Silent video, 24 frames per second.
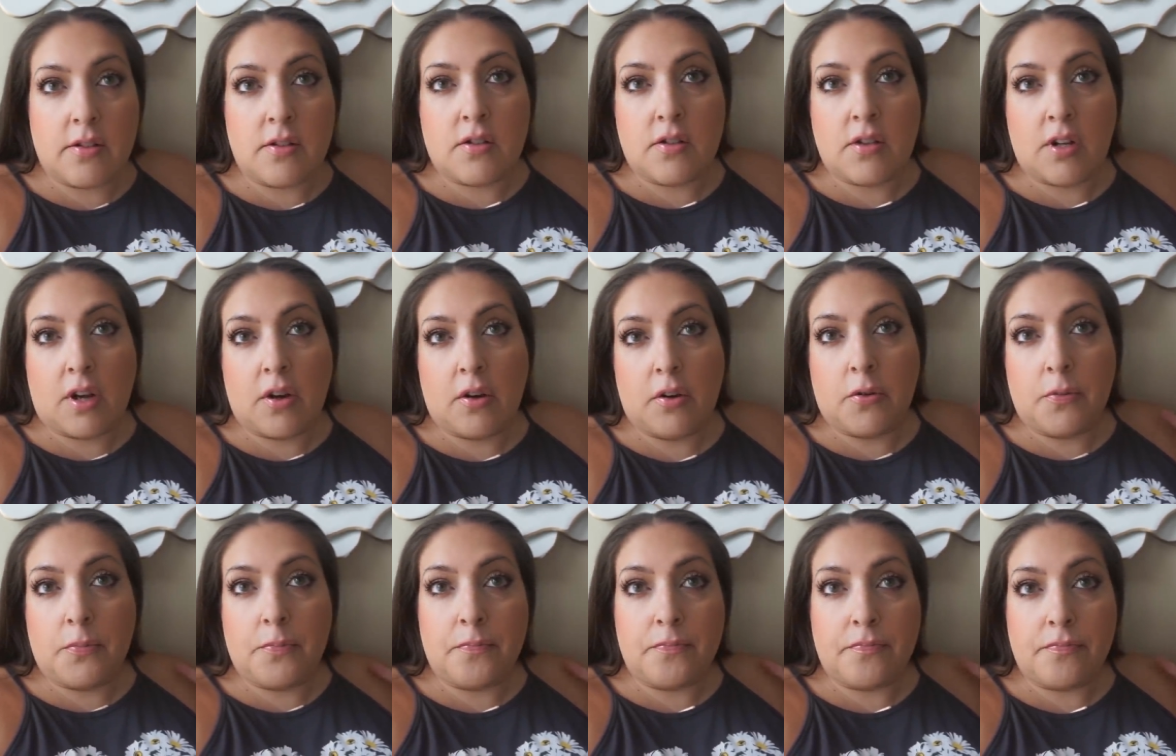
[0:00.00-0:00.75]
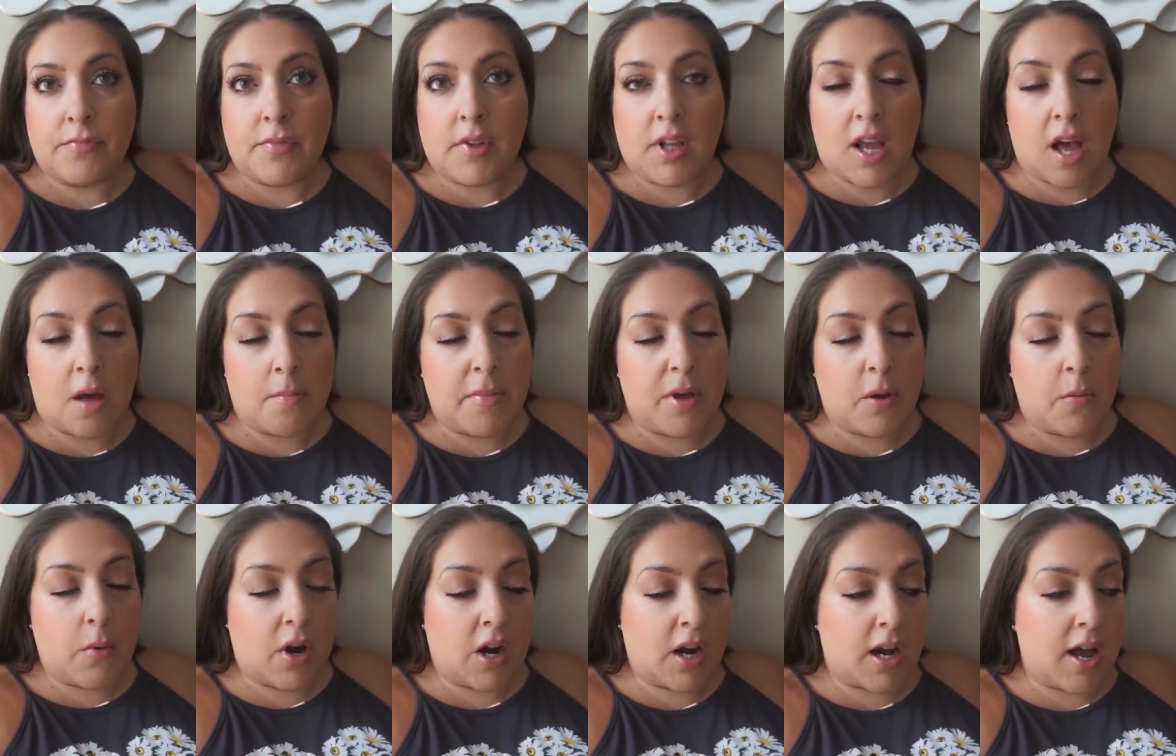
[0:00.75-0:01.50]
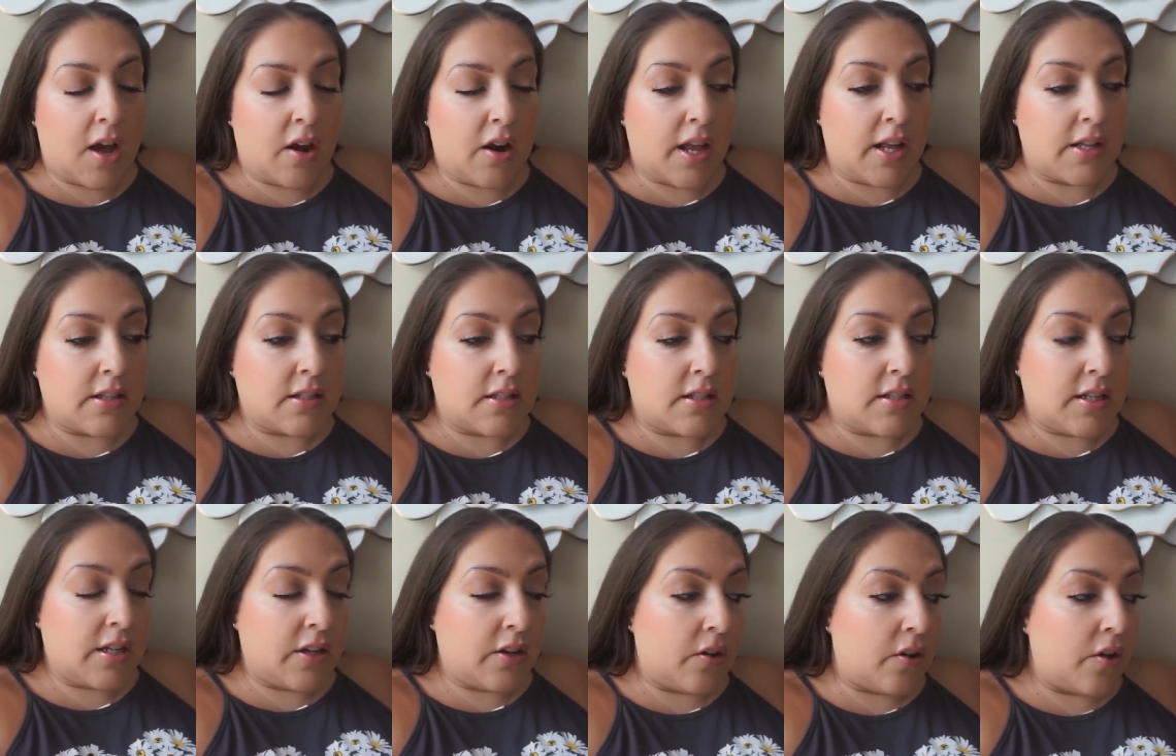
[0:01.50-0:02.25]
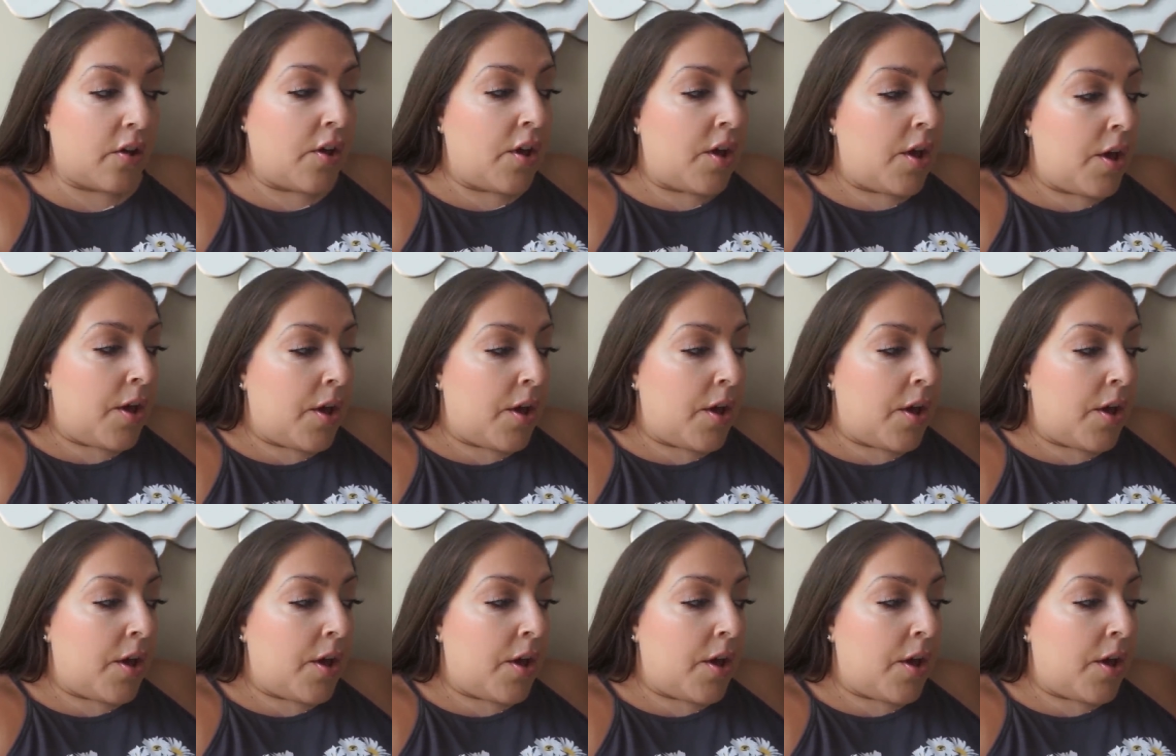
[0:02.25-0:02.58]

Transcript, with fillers: So got my workout in still.